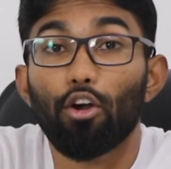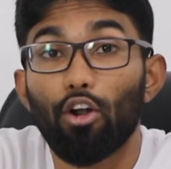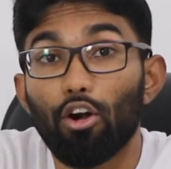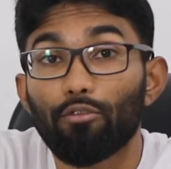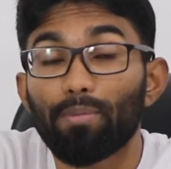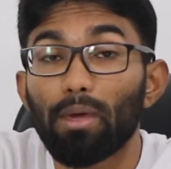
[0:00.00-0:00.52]

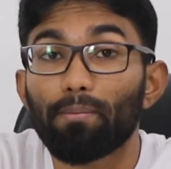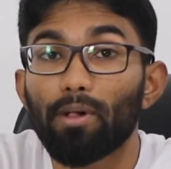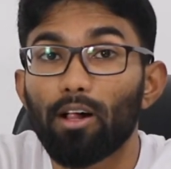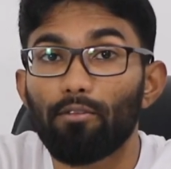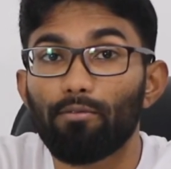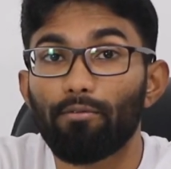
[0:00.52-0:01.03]
lot of
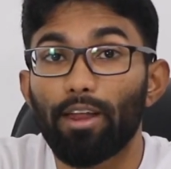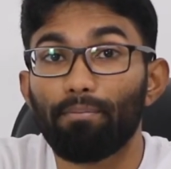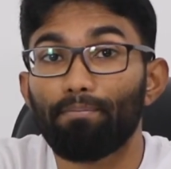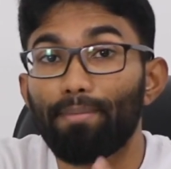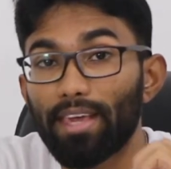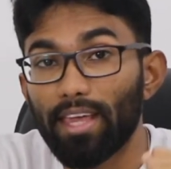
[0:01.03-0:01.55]
people
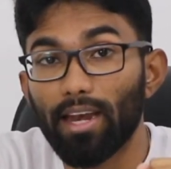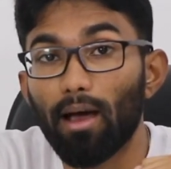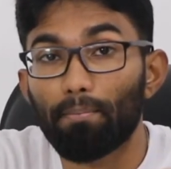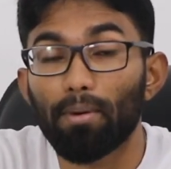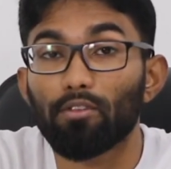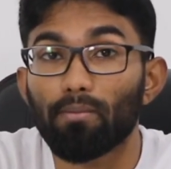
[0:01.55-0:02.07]
when picking
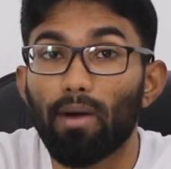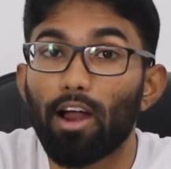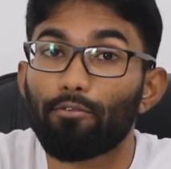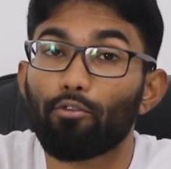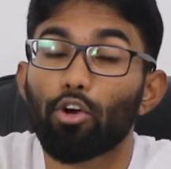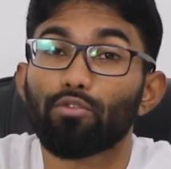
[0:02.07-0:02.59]
up a
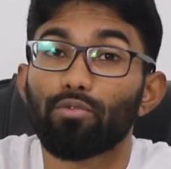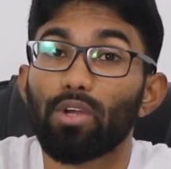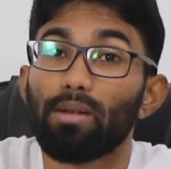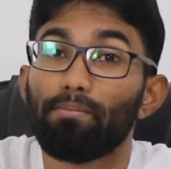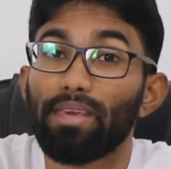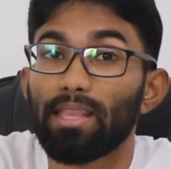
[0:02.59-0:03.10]
smartwatch
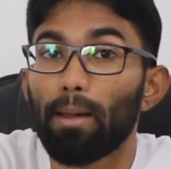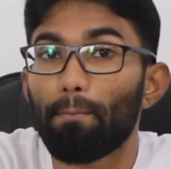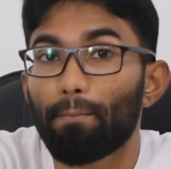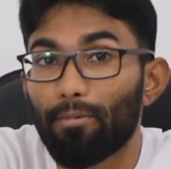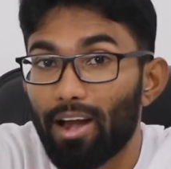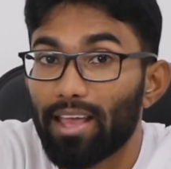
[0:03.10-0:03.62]
will be the
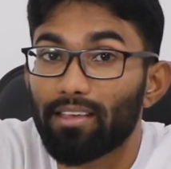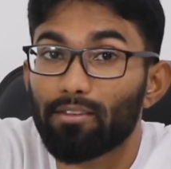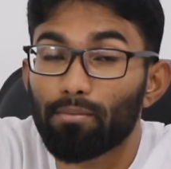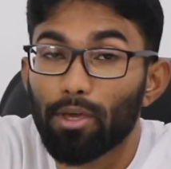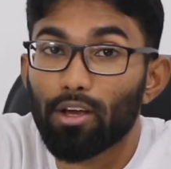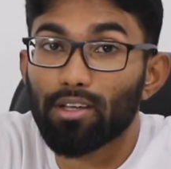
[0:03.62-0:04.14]
price,
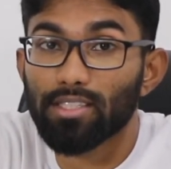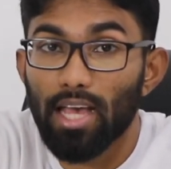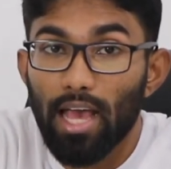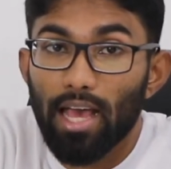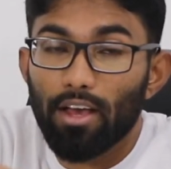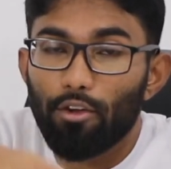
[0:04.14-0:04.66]
because
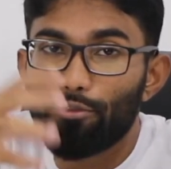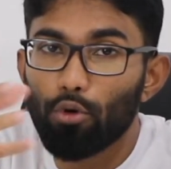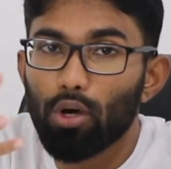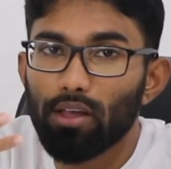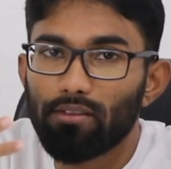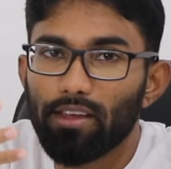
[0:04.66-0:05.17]
if you
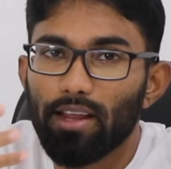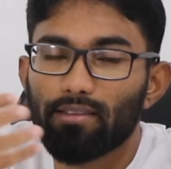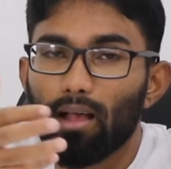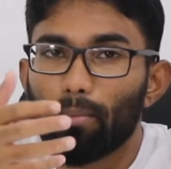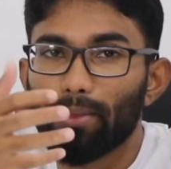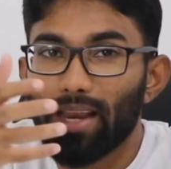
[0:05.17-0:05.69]
consider
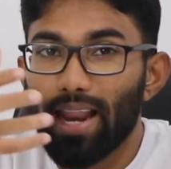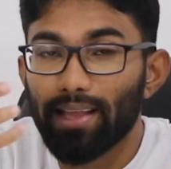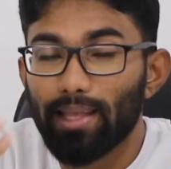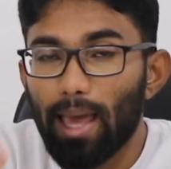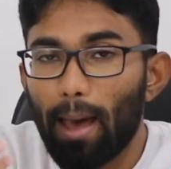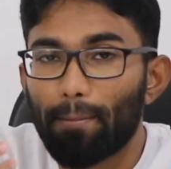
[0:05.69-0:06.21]
something
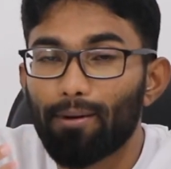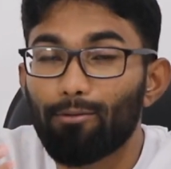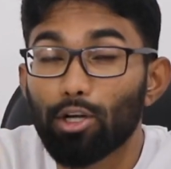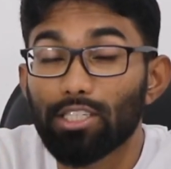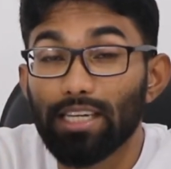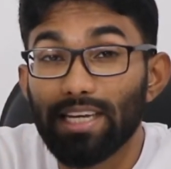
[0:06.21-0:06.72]
like the Apple
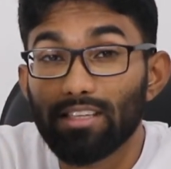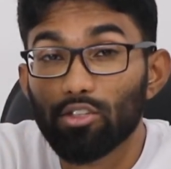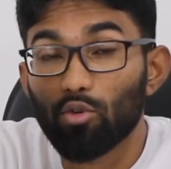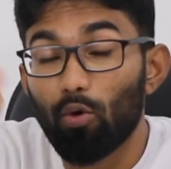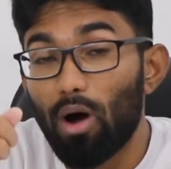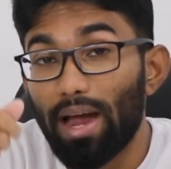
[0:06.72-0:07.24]
Watch, it's
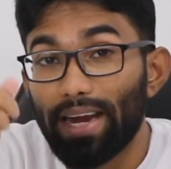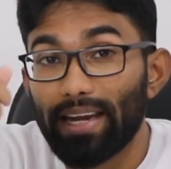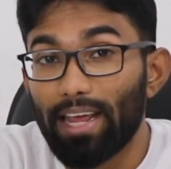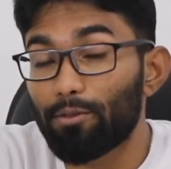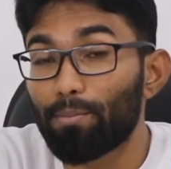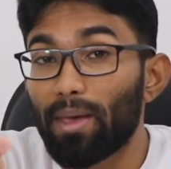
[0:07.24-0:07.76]
quite
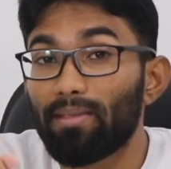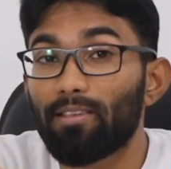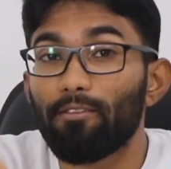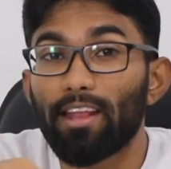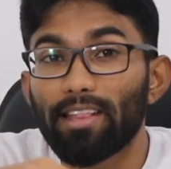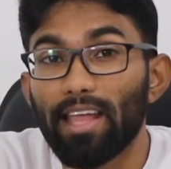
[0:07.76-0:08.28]

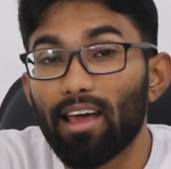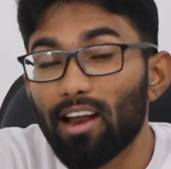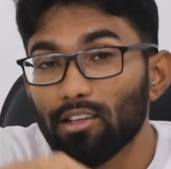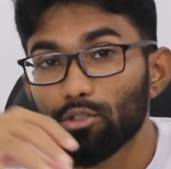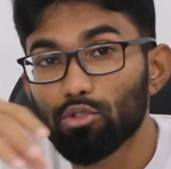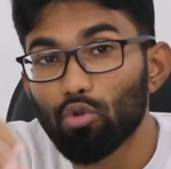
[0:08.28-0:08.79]
expensive, and there
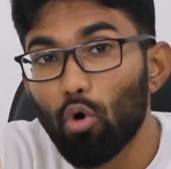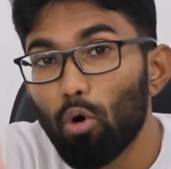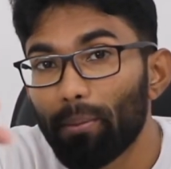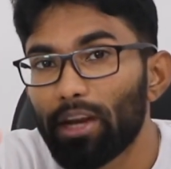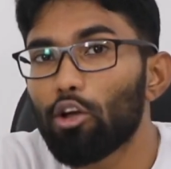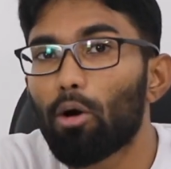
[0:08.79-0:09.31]
are so
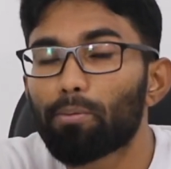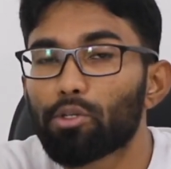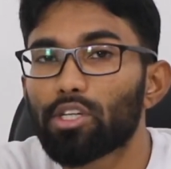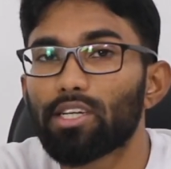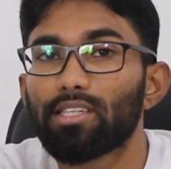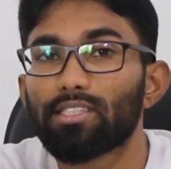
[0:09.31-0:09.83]
many
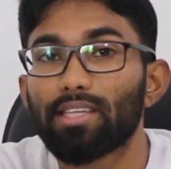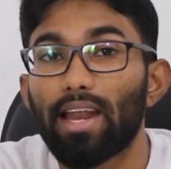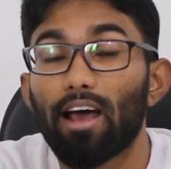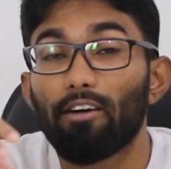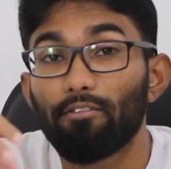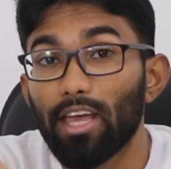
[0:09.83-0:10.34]
options that
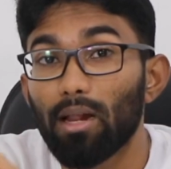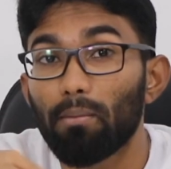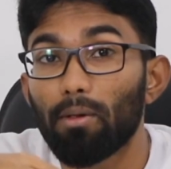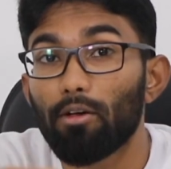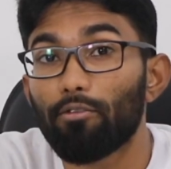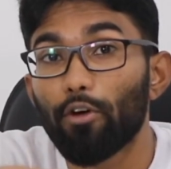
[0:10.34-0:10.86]
are
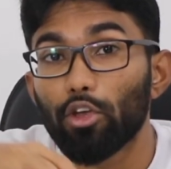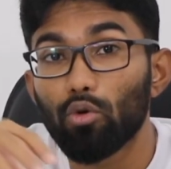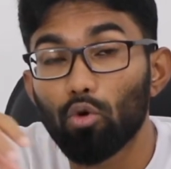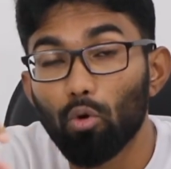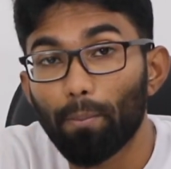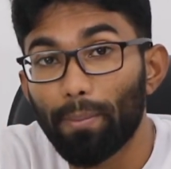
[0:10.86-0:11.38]
available for
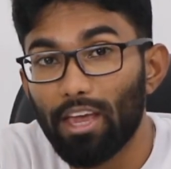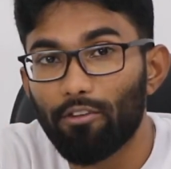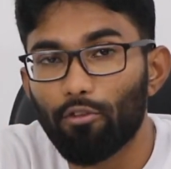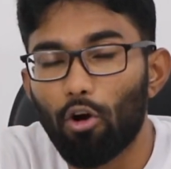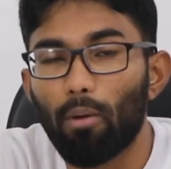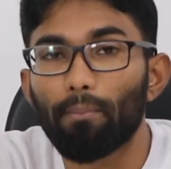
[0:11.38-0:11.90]
you to pick
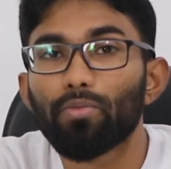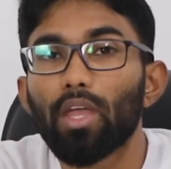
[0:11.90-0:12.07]
from.